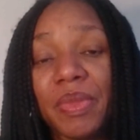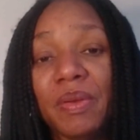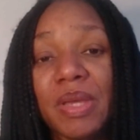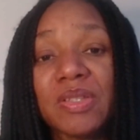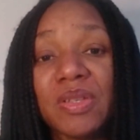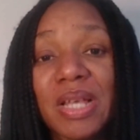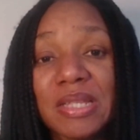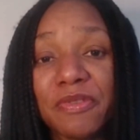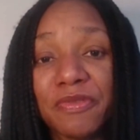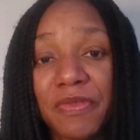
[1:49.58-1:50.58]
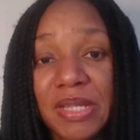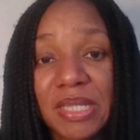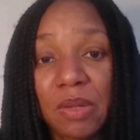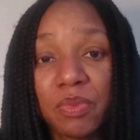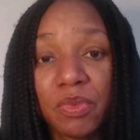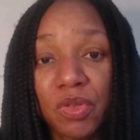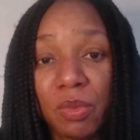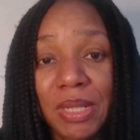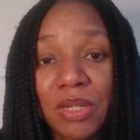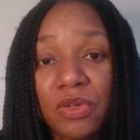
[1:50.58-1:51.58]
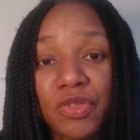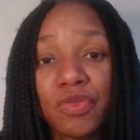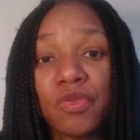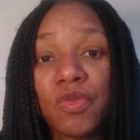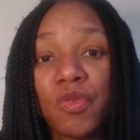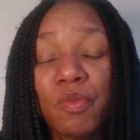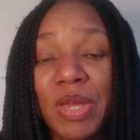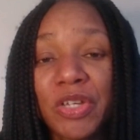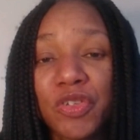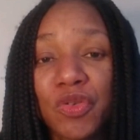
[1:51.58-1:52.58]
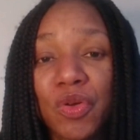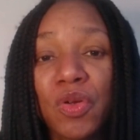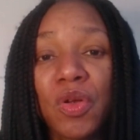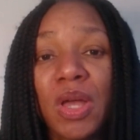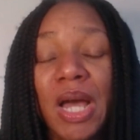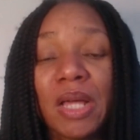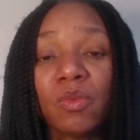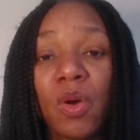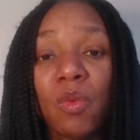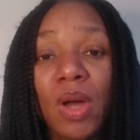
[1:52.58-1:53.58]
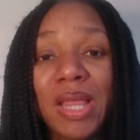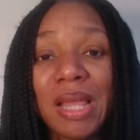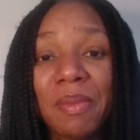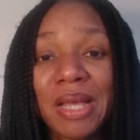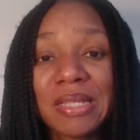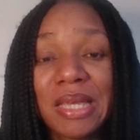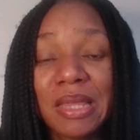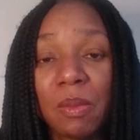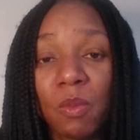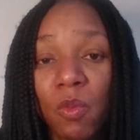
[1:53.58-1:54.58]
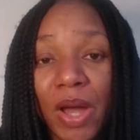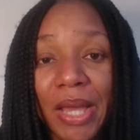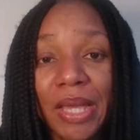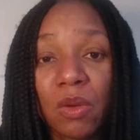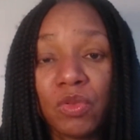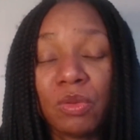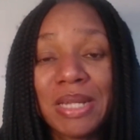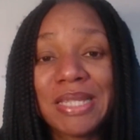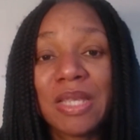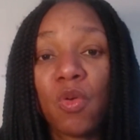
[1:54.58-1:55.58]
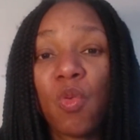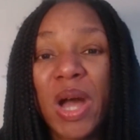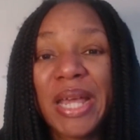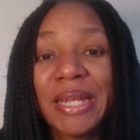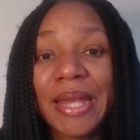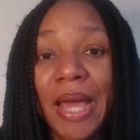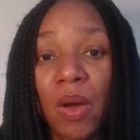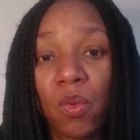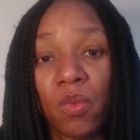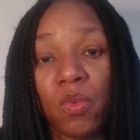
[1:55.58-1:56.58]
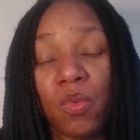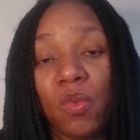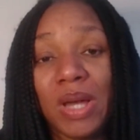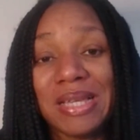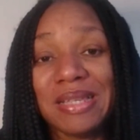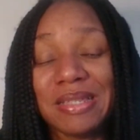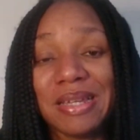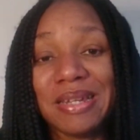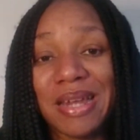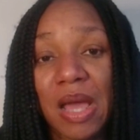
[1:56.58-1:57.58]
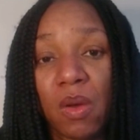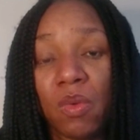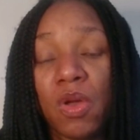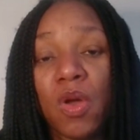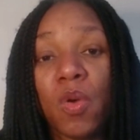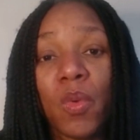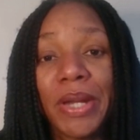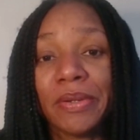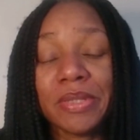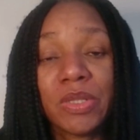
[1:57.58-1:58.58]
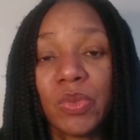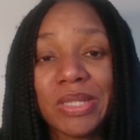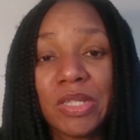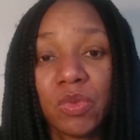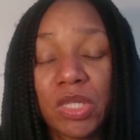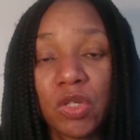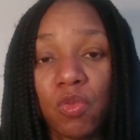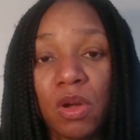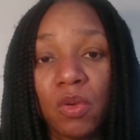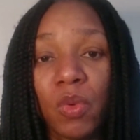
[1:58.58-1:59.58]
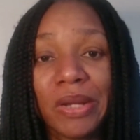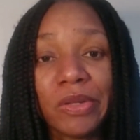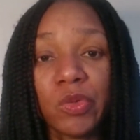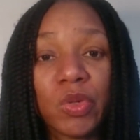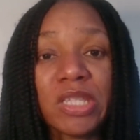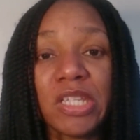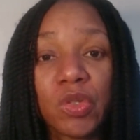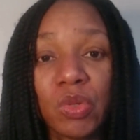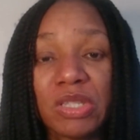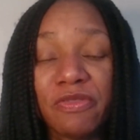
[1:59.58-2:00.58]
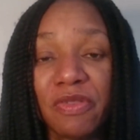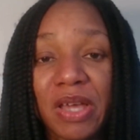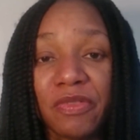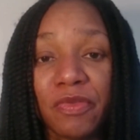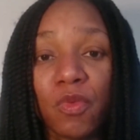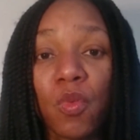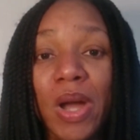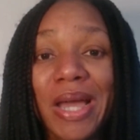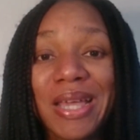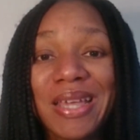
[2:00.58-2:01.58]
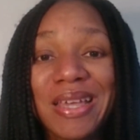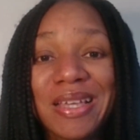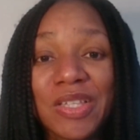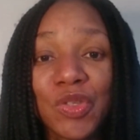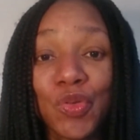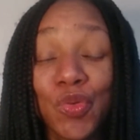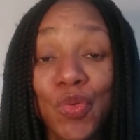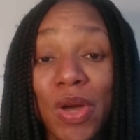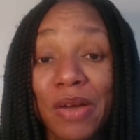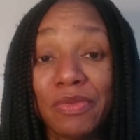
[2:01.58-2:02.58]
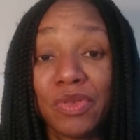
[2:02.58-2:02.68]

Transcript: Okay, so that's the first step we would normally go through. Make sure. And while I'm asking them why, I would normally say, why now? Why is it now? Why not 2021? Why not 2025? Why do you have